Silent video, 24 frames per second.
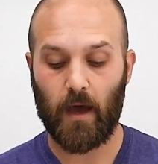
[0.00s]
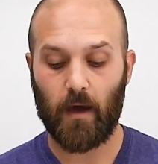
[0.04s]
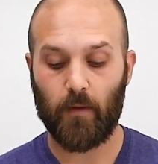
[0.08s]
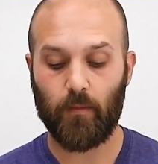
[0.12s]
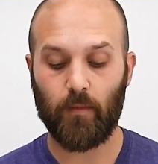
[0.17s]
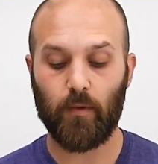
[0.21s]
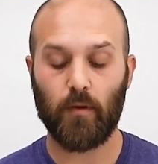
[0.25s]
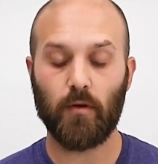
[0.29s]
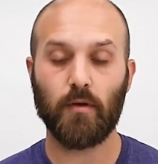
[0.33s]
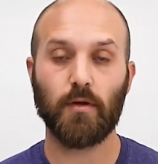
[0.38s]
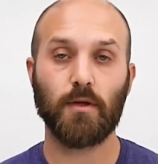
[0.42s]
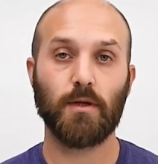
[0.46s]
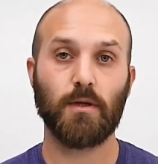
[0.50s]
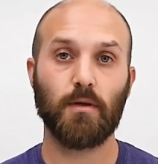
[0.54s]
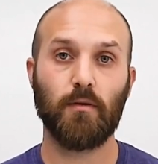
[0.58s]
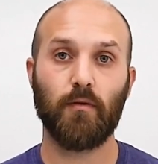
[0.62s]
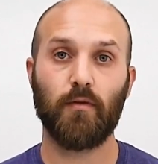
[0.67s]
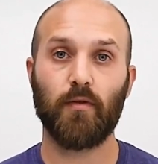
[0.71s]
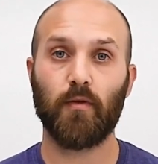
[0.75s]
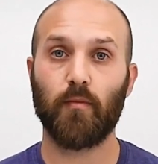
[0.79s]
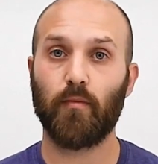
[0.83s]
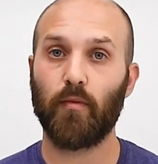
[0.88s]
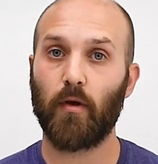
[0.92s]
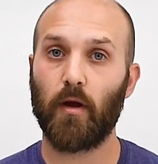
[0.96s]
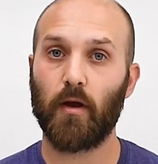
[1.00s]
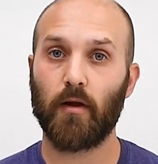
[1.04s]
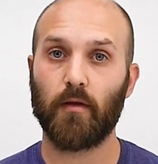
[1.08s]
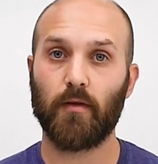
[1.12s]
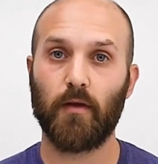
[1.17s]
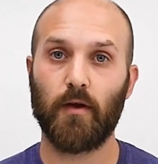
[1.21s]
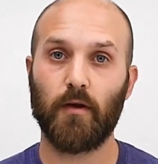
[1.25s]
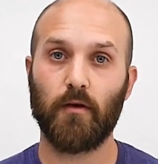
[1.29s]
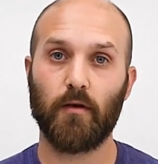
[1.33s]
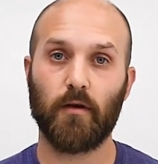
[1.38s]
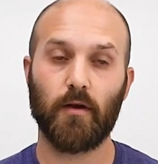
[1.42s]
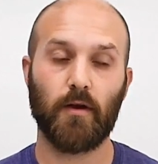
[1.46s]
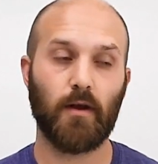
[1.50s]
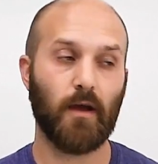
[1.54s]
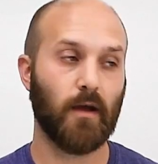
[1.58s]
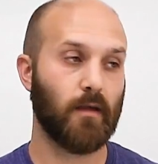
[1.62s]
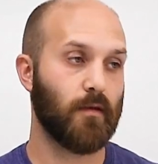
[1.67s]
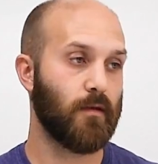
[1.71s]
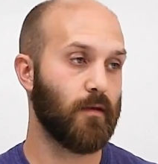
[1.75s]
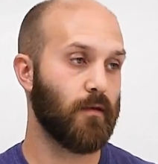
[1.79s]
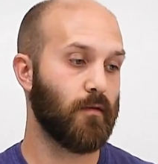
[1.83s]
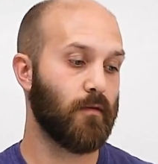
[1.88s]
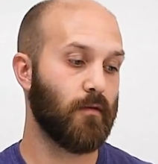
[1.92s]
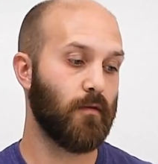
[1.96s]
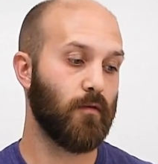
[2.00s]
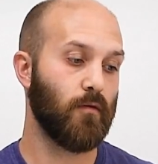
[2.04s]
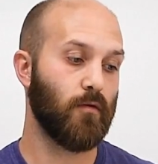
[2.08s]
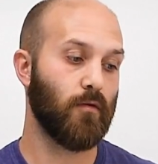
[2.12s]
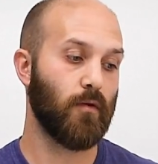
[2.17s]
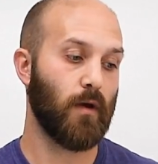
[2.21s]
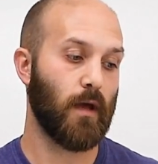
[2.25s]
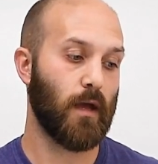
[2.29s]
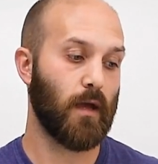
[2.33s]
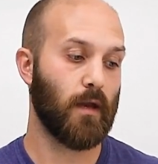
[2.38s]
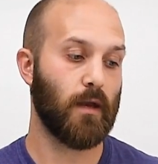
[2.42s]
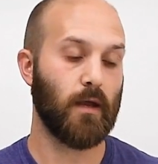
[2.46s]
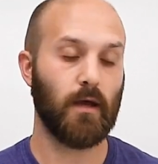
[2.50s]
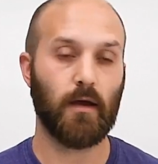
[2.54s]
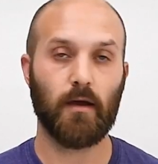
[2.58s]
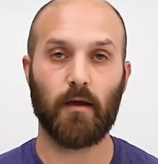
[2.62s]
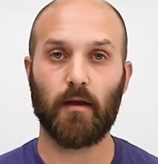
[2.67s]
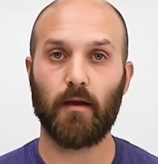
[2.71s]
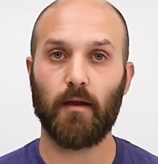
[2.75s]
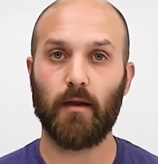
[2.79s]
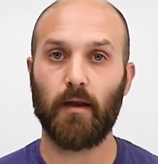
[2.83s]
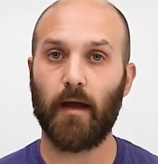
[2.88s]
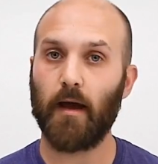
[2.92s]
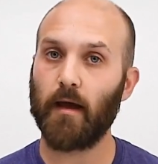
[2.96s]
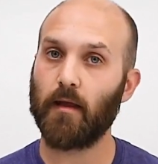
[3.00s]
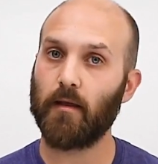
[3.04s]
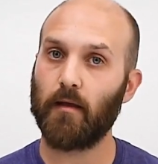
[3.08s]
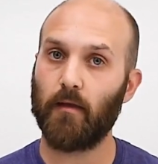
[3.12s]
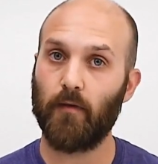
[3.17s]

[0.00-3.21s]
app, choose the product that you're connecting to and hit connect,